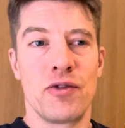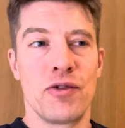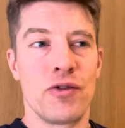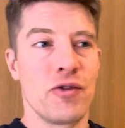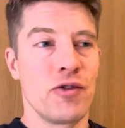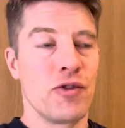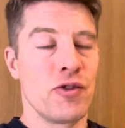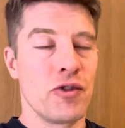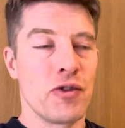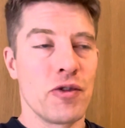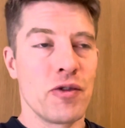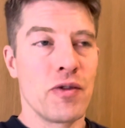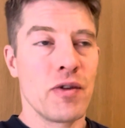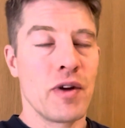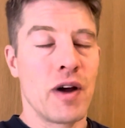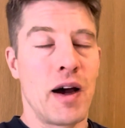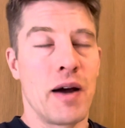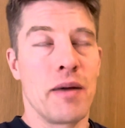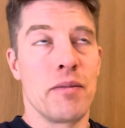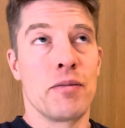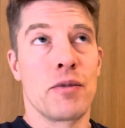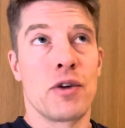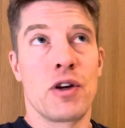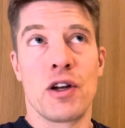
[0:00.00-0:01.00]

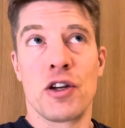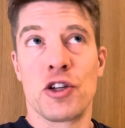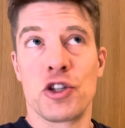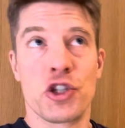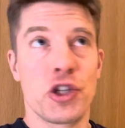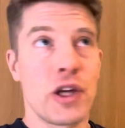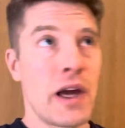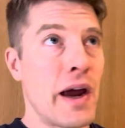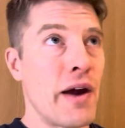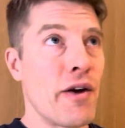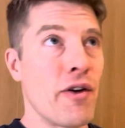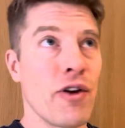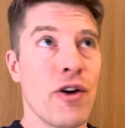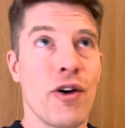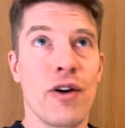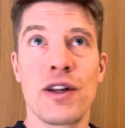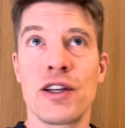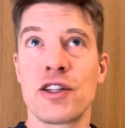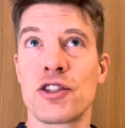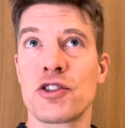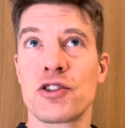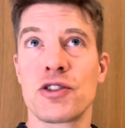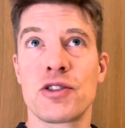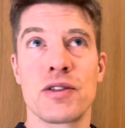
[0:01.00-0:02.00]
going to share an
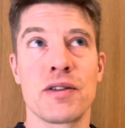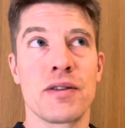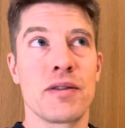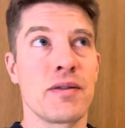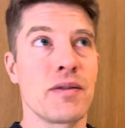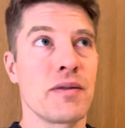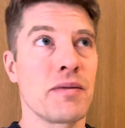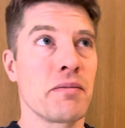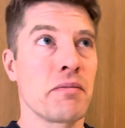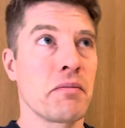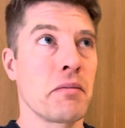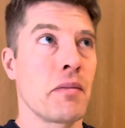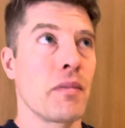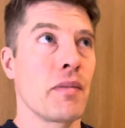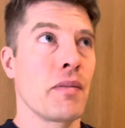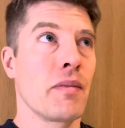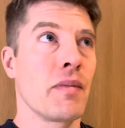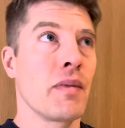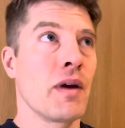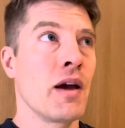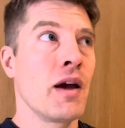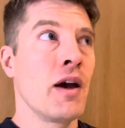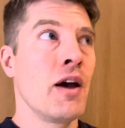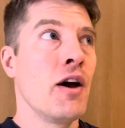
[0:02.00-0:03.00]
honest
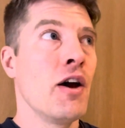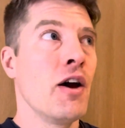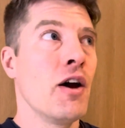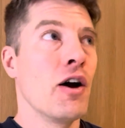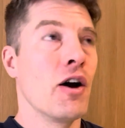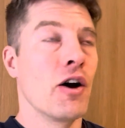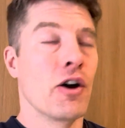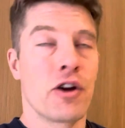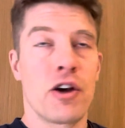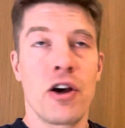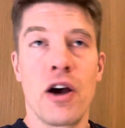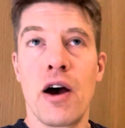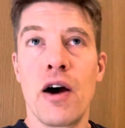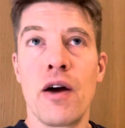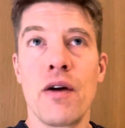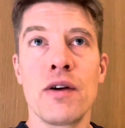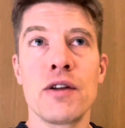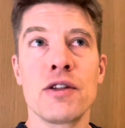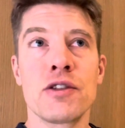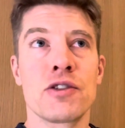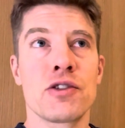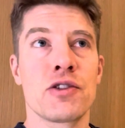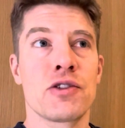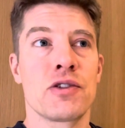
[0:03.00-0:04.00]

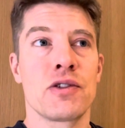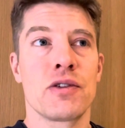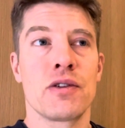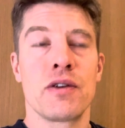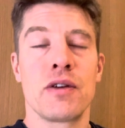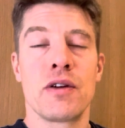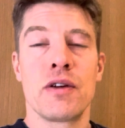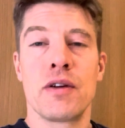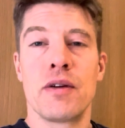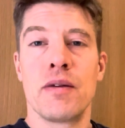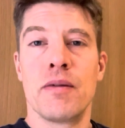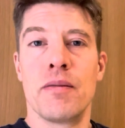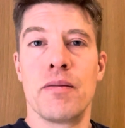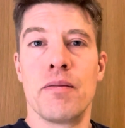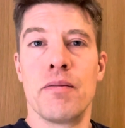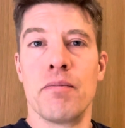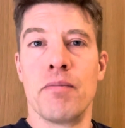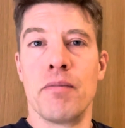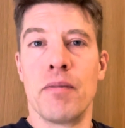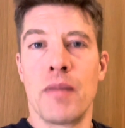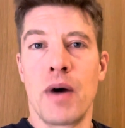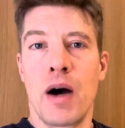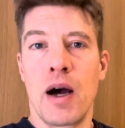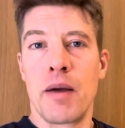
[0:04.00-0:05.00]
occurrence.
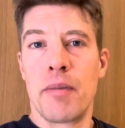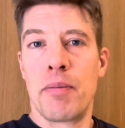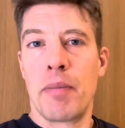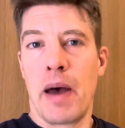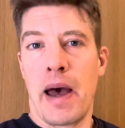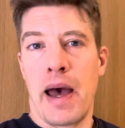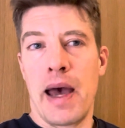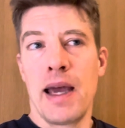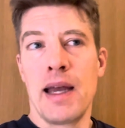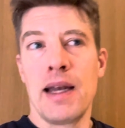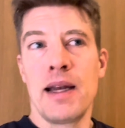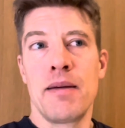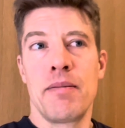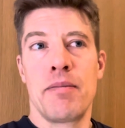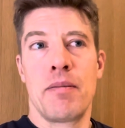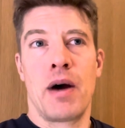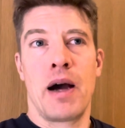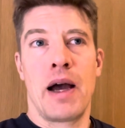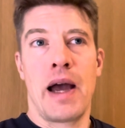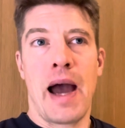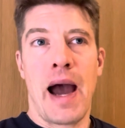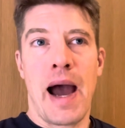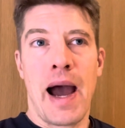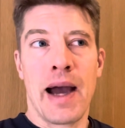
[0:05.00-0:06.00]
My pain in
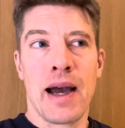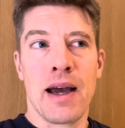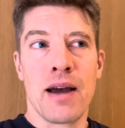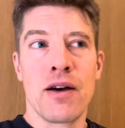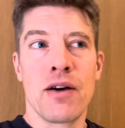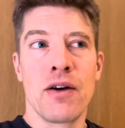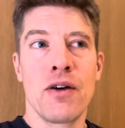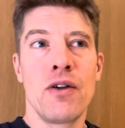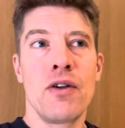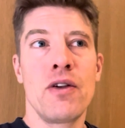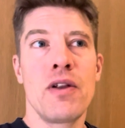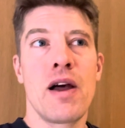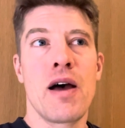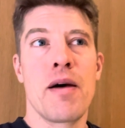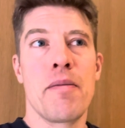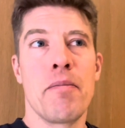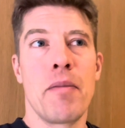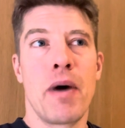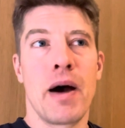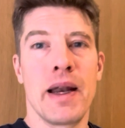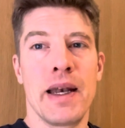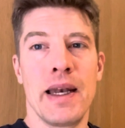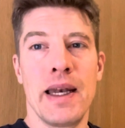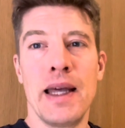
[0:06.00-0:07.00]
my ankle and
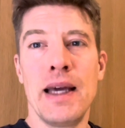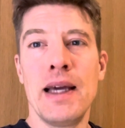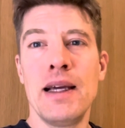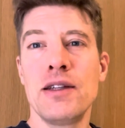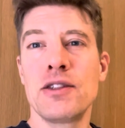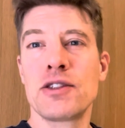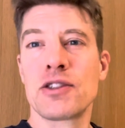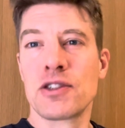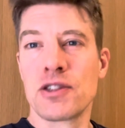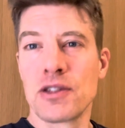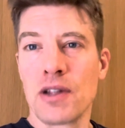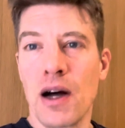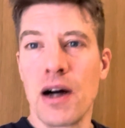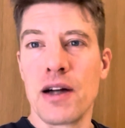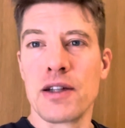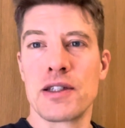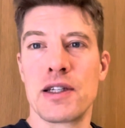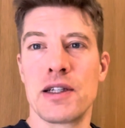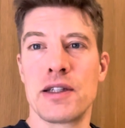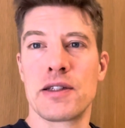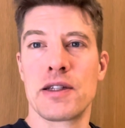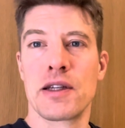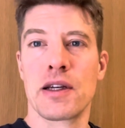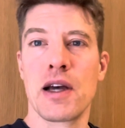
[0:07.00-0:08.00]
my knee
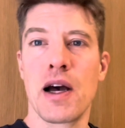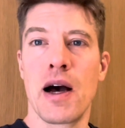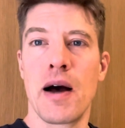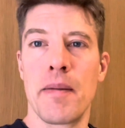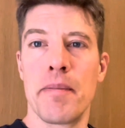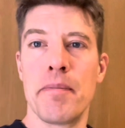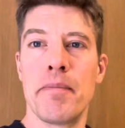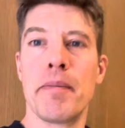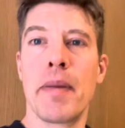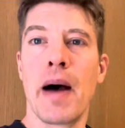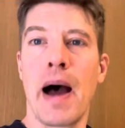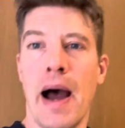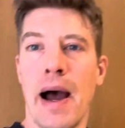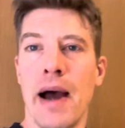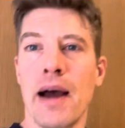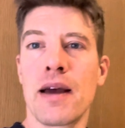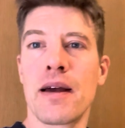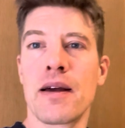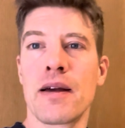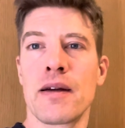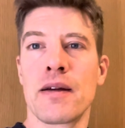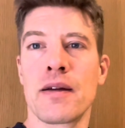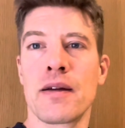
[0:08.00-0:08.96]
started to come back